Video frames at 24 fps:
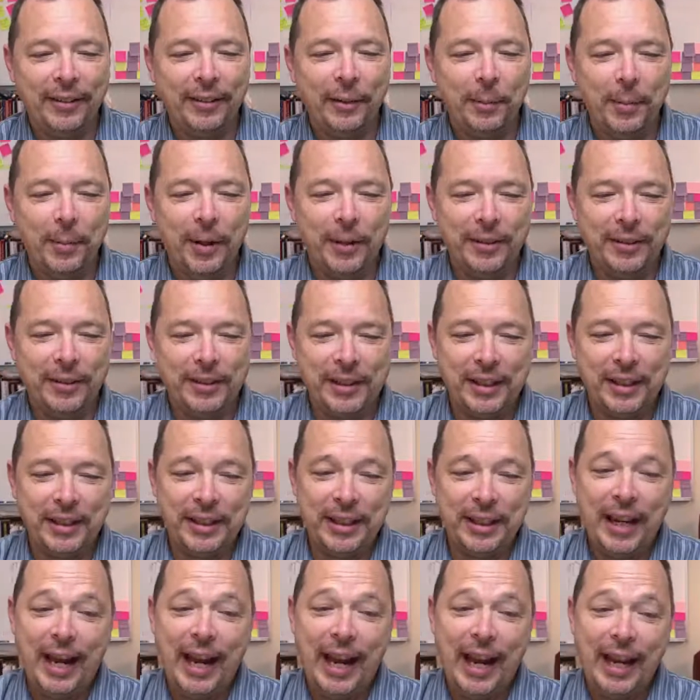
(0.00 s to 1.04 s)
Ramona says,
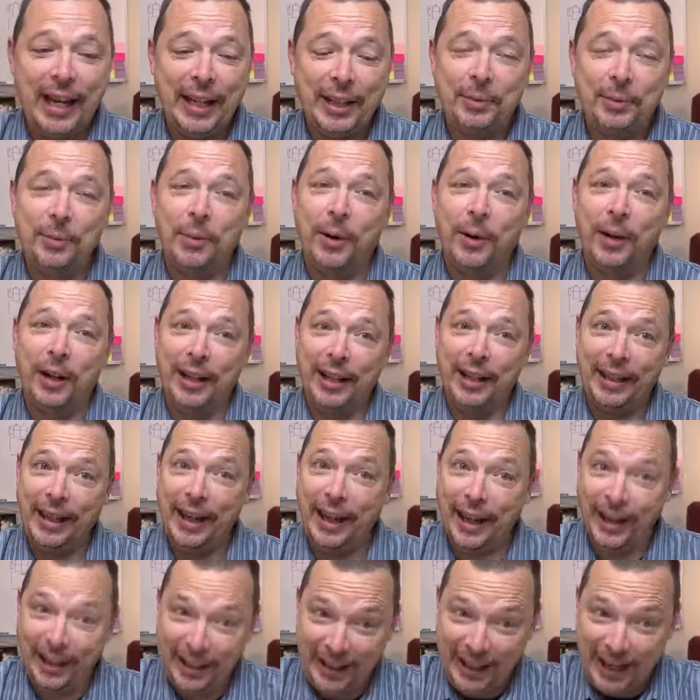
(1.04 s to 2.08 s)
yay, it's working.
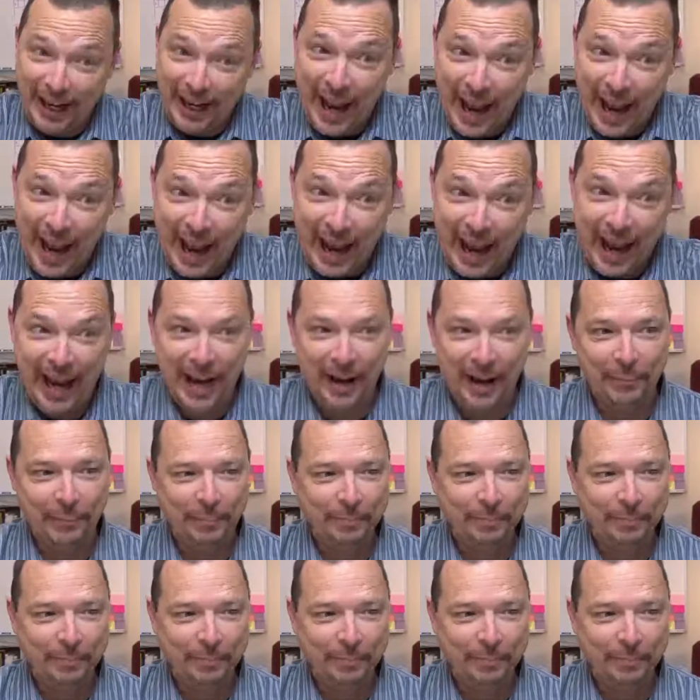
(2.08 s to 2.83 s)
Yeah, yay.